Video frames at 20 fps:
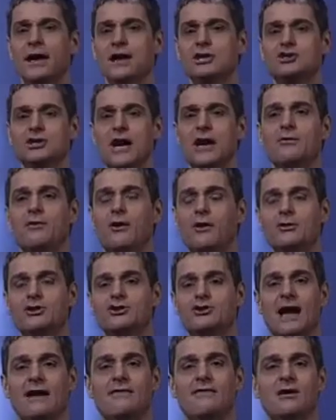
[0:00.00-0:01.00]
general
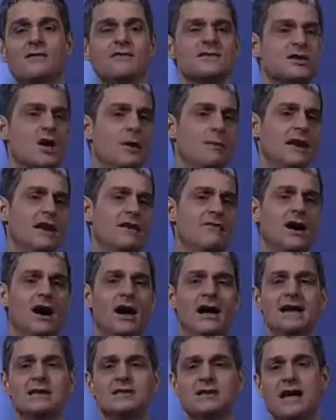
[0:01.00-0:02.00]
travel of so many of
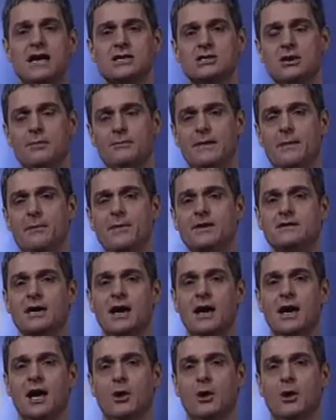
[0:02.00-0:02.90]
our international members.